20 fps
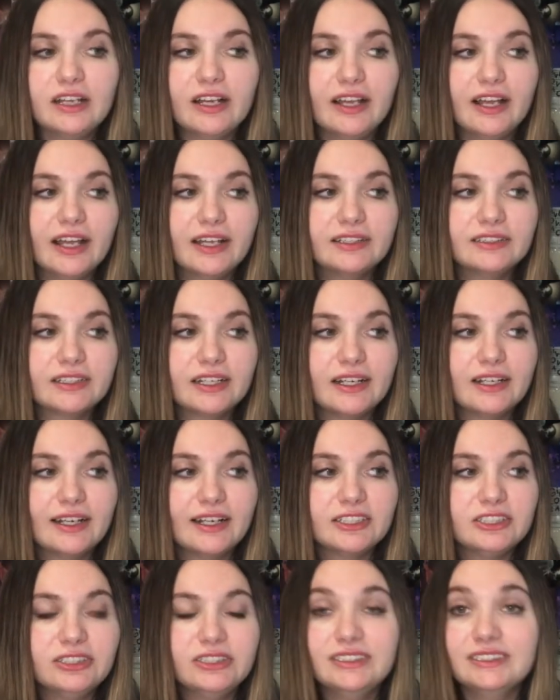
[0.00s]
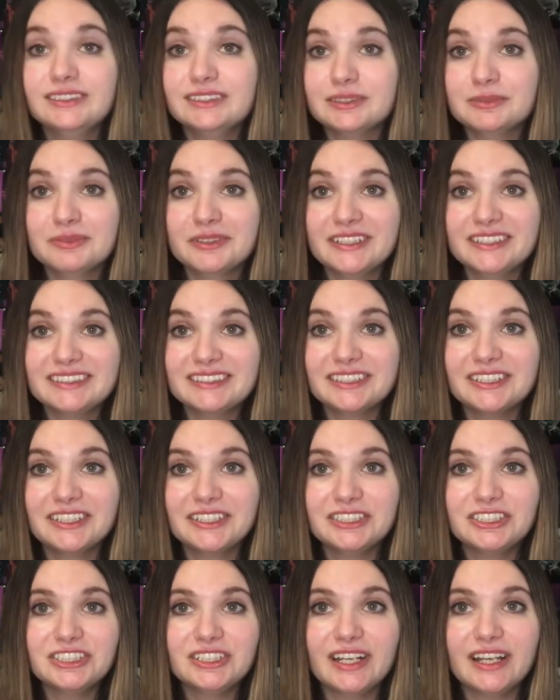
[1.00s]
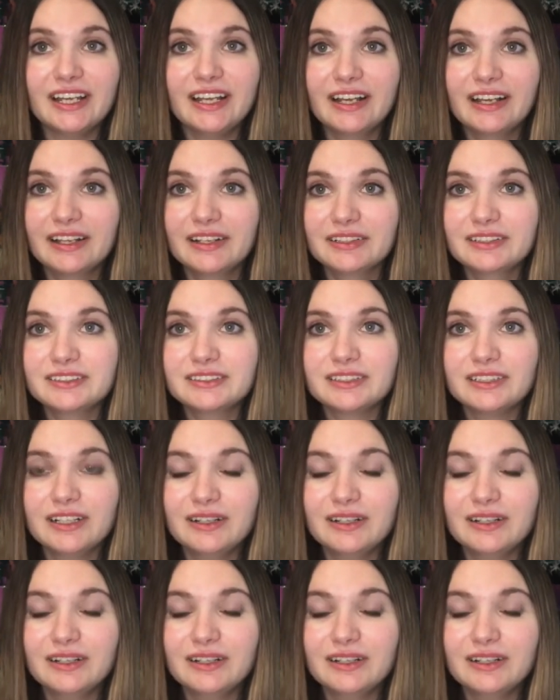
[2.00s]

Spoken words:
And I actually did some research, and